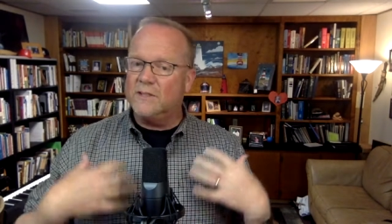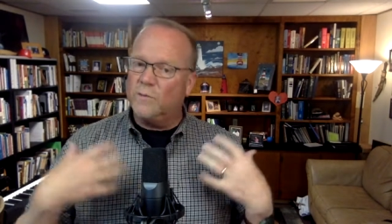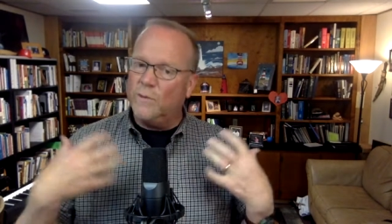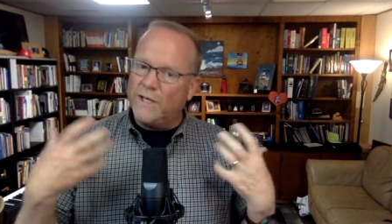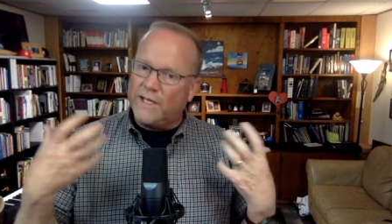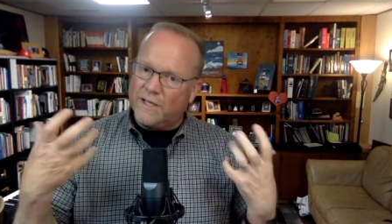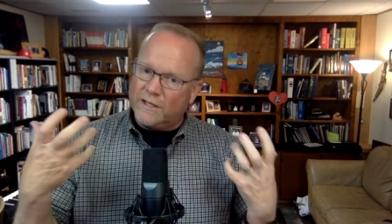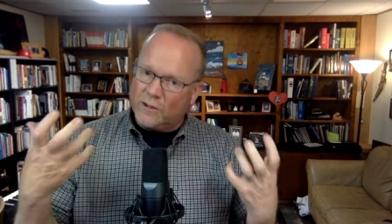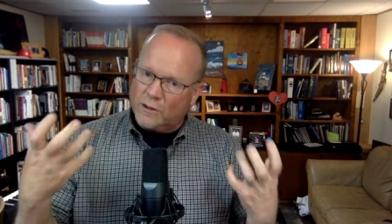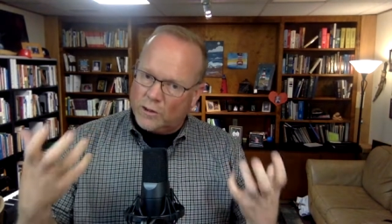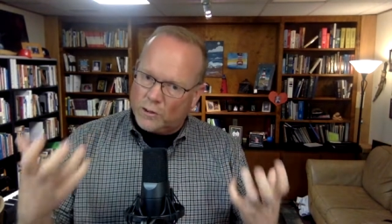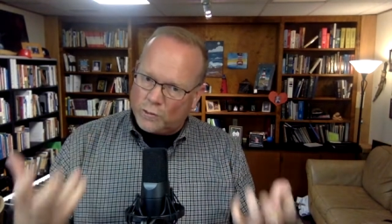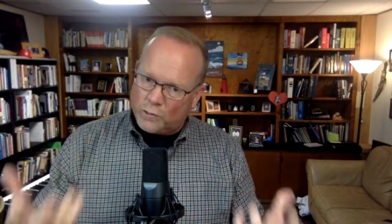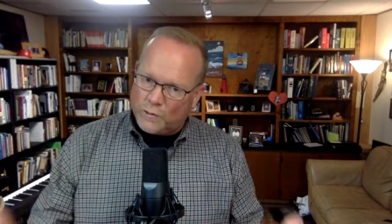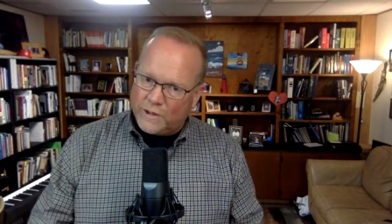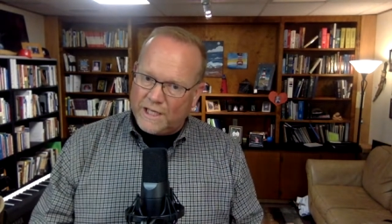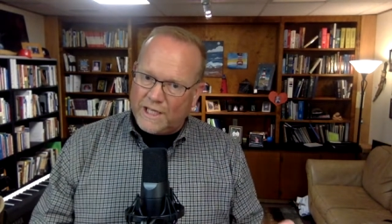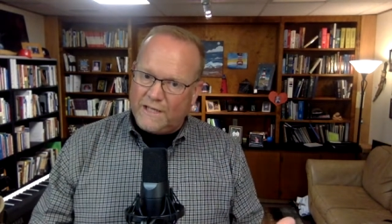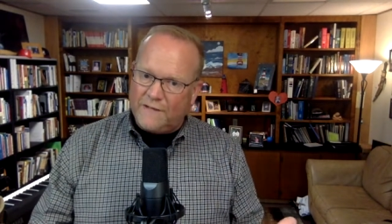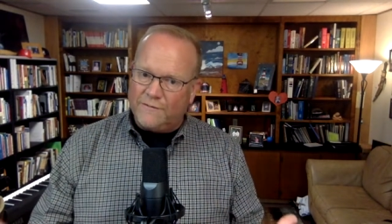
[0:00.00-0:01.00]
we can
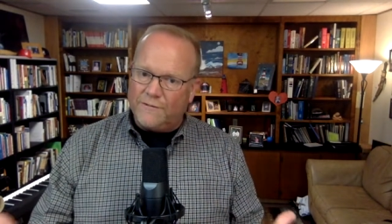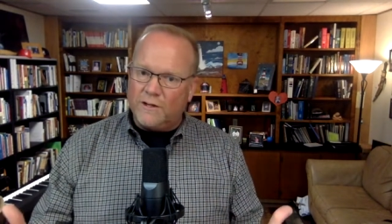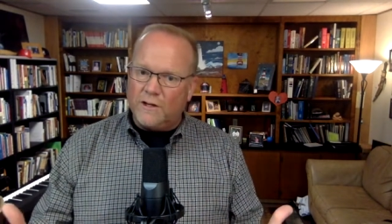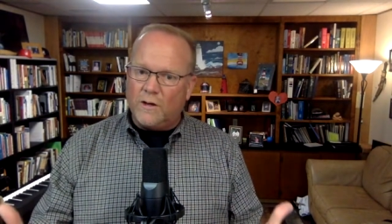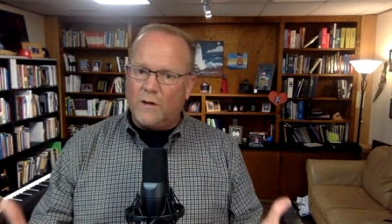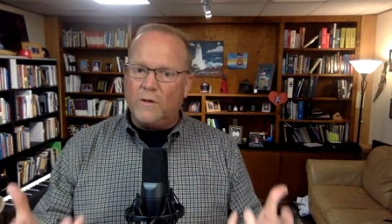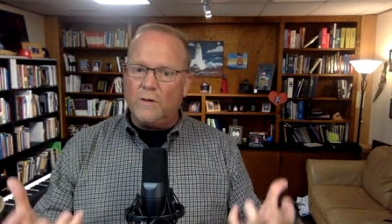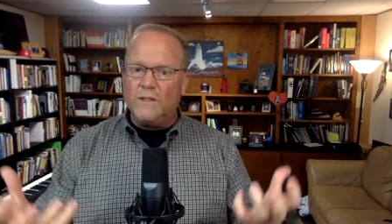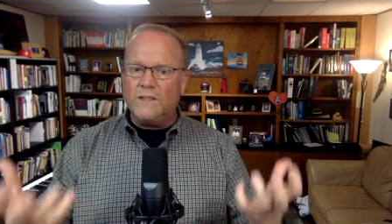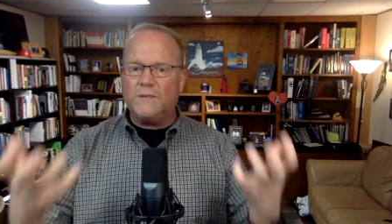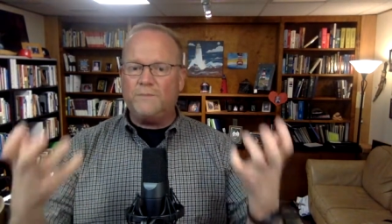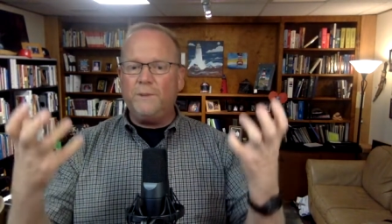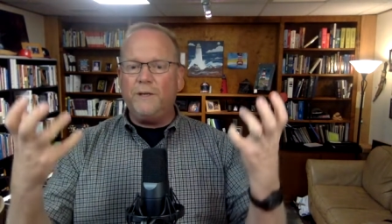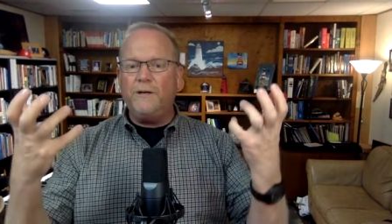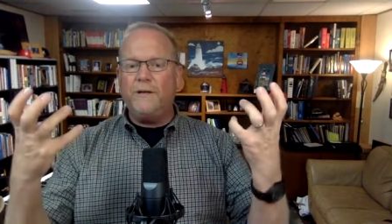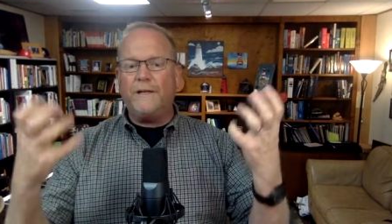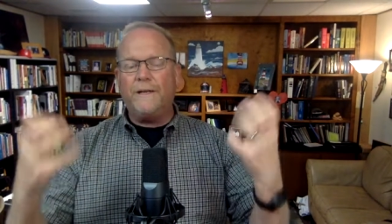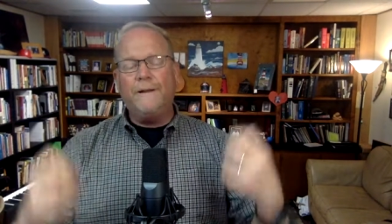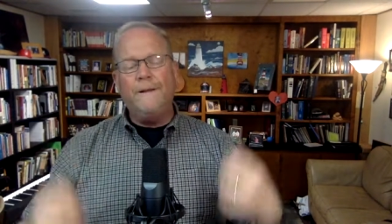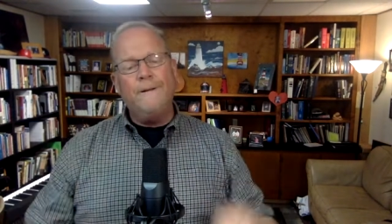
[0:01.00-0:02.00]
grieve the Holy
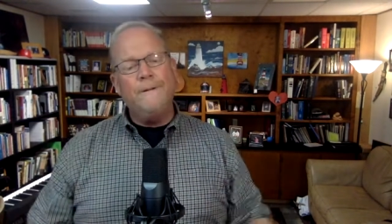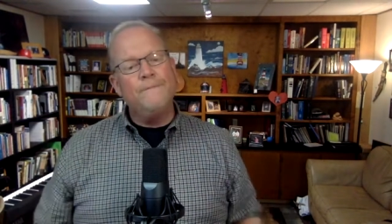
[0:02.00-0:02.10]
Spirit.